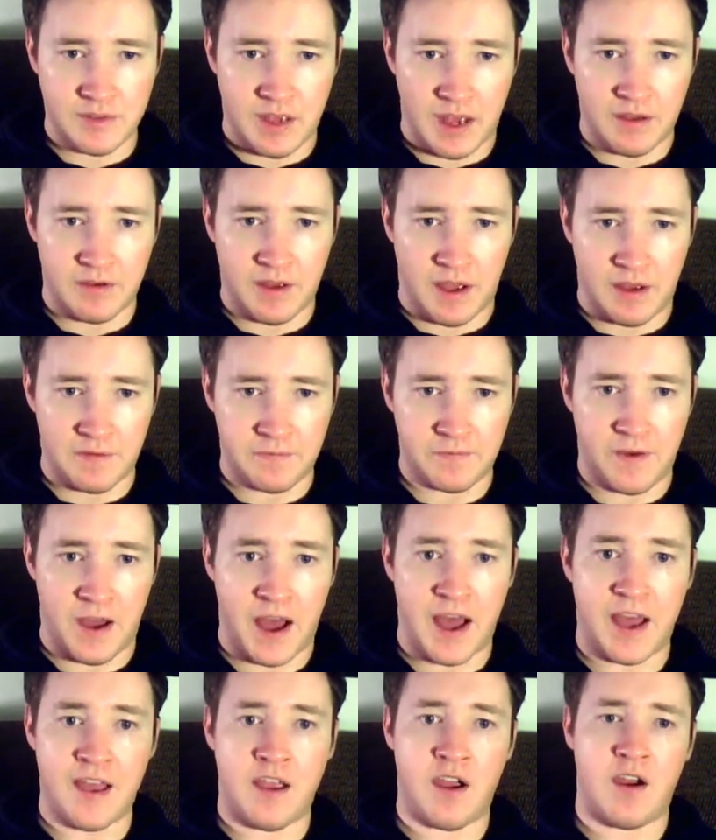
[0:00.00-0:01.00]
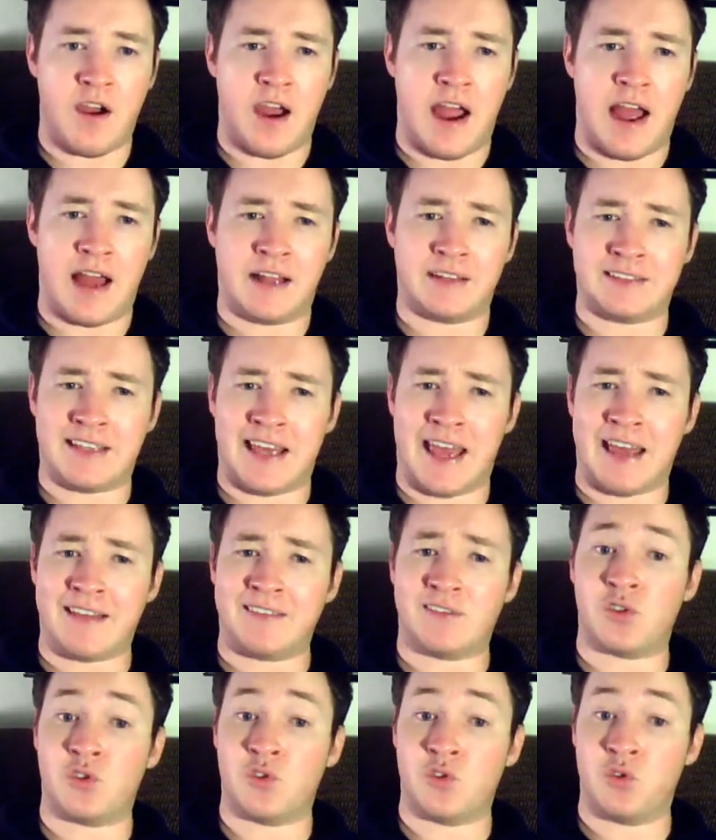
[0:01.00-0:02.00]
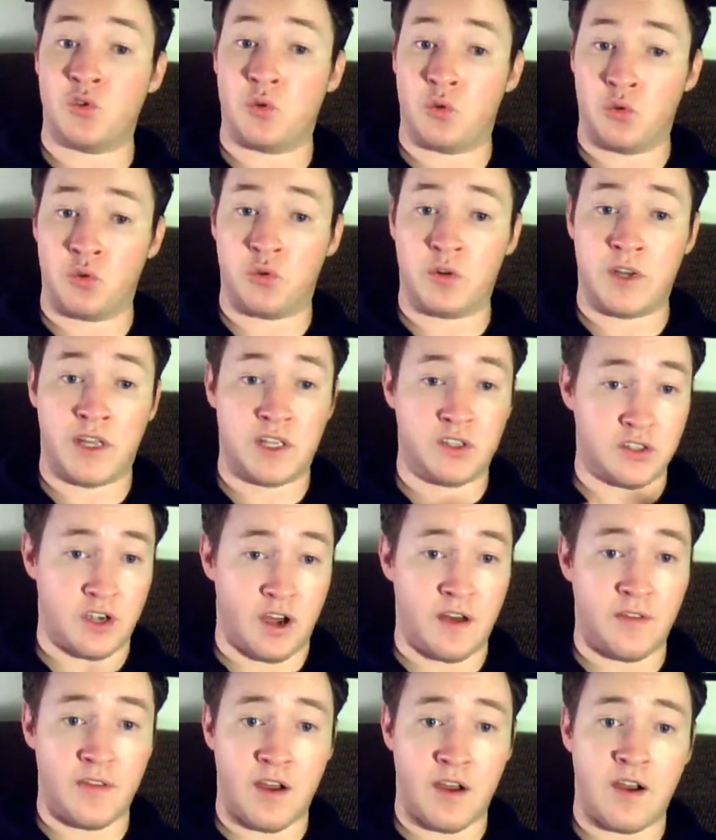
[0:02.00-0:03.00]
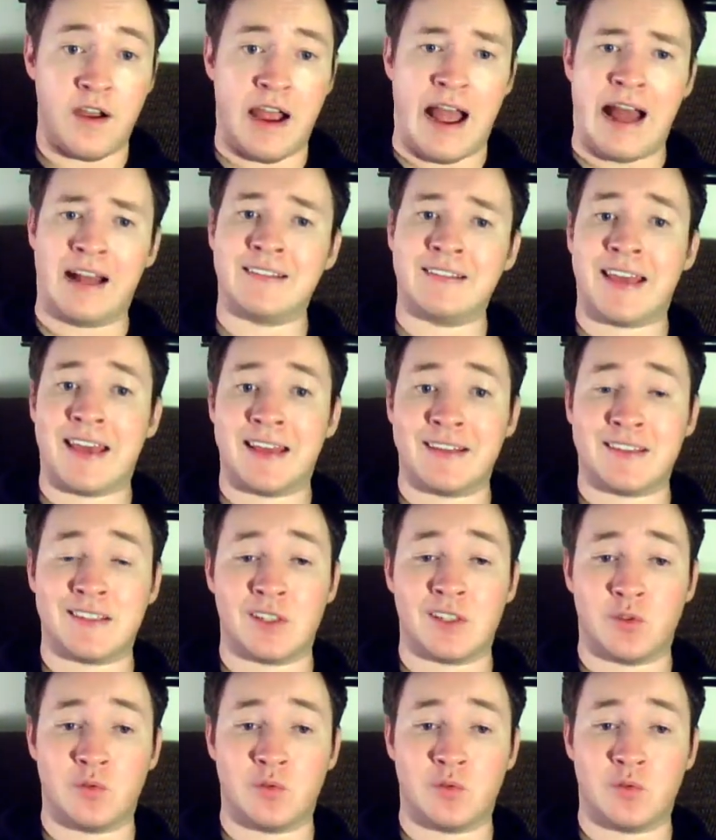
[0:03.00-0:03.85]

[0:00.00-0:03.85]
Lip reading: a fire and get to know each other and get to